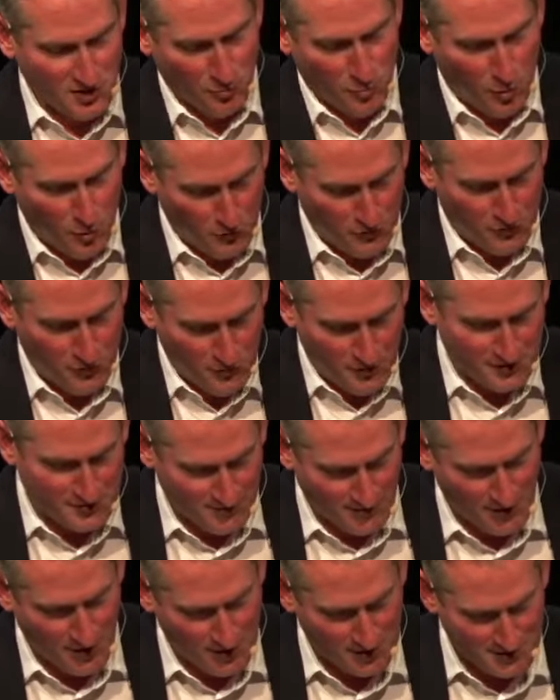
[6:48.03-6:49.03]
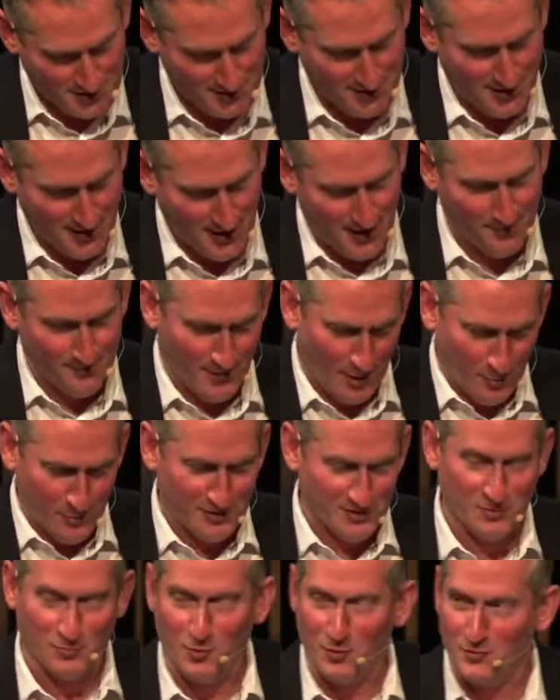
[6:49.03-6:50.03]
to walk through this verse. I want
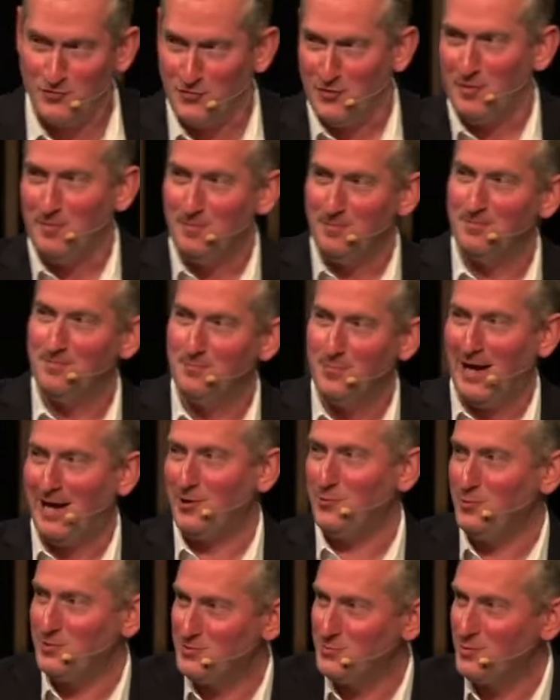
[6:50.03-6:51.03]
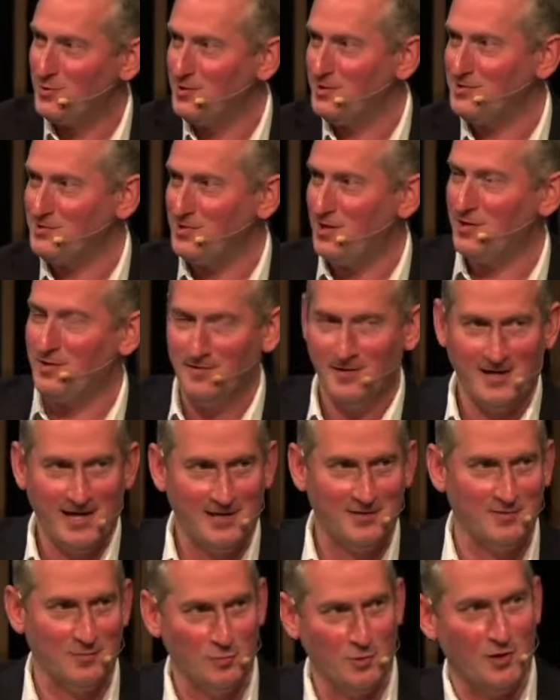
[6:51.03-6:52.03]
us to walk through it backwards. We're going to start at the
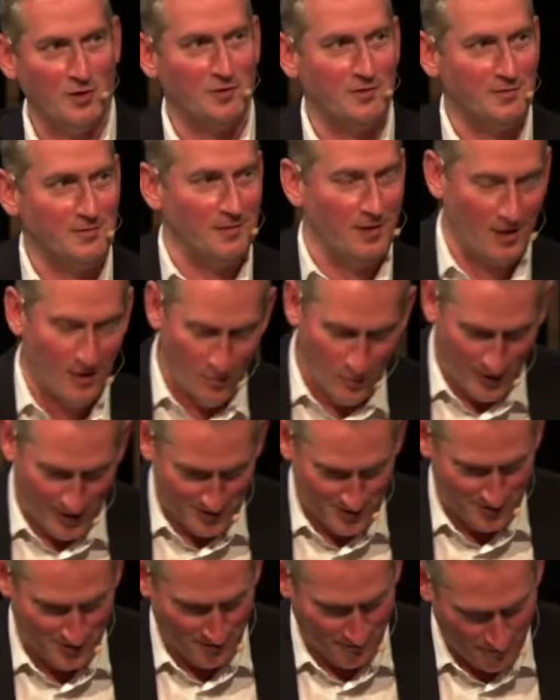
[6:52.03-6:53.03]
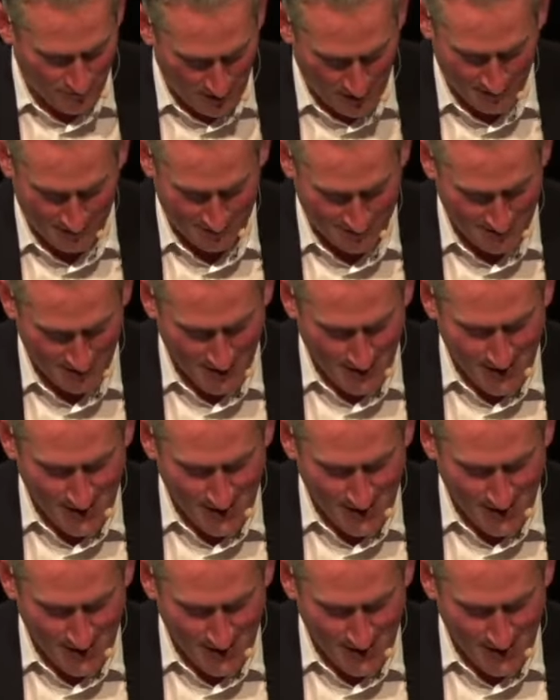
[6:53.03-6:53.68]
end and work our way to the front.